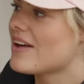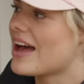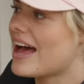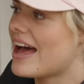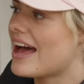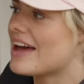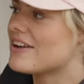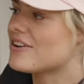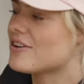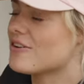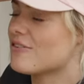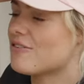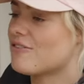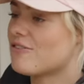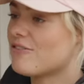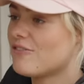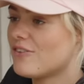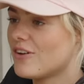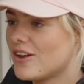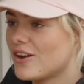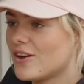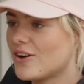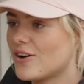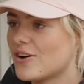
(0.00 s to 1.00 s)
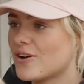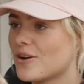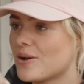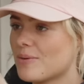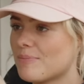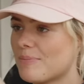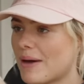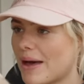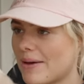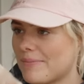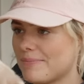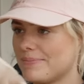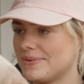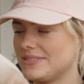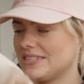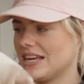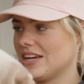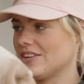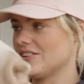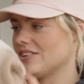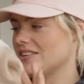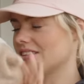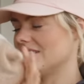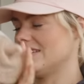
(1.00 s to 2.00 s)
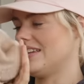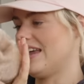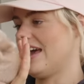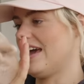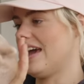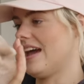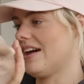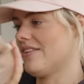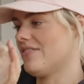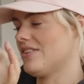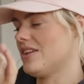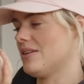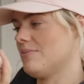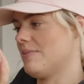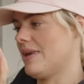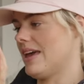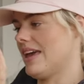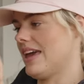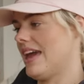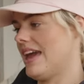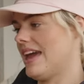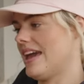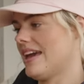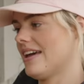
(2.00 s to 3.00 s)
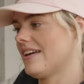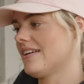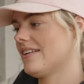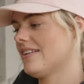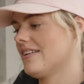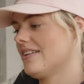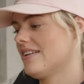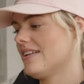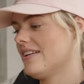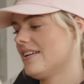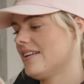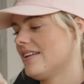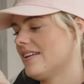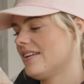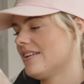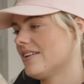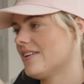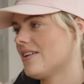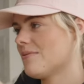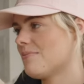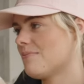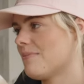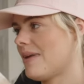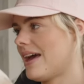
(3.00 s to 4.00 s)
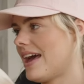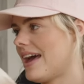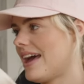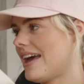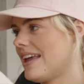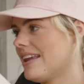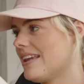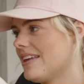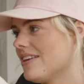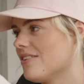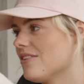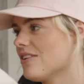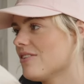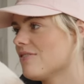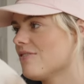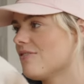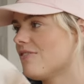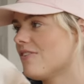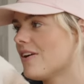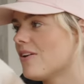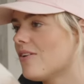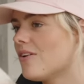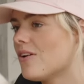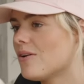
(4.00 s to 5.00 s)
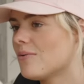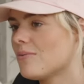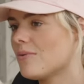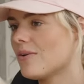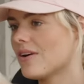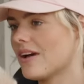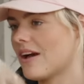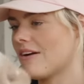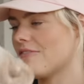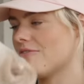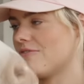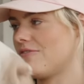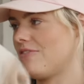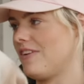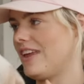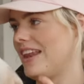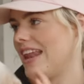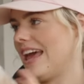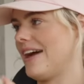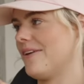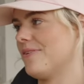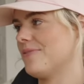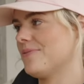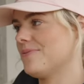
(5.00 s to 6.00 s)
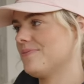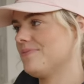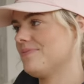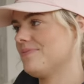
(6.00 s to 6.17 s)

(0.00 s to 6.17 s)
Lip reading: had a full-on pamper session today, haven't you, Mickey? Good man. You're going to feel a lot more comfy now.